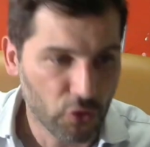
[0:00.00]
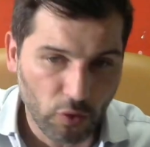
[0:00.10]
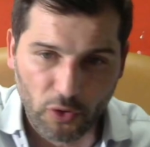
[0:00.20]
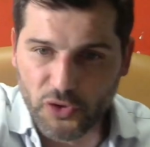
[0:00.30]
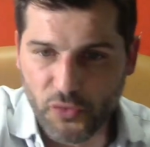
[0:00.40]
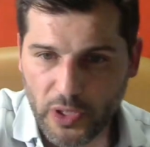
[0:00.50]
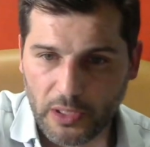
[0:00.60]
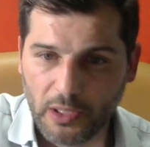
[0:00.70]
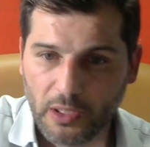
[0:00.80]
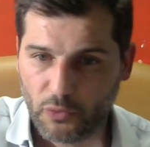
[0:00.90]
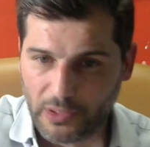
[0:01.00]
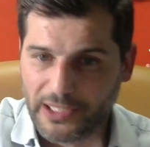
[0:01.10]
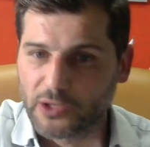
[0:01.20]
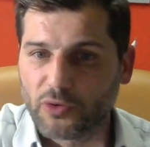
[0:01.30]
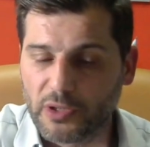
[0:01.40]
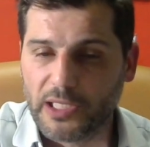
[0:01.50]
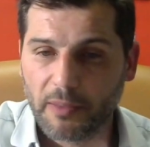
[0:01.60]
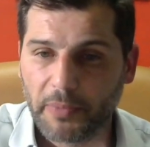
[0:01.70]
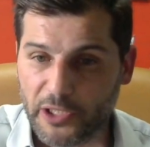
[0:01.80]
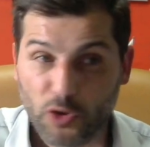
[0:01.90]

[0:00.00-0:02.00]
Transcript: two or three related to the company.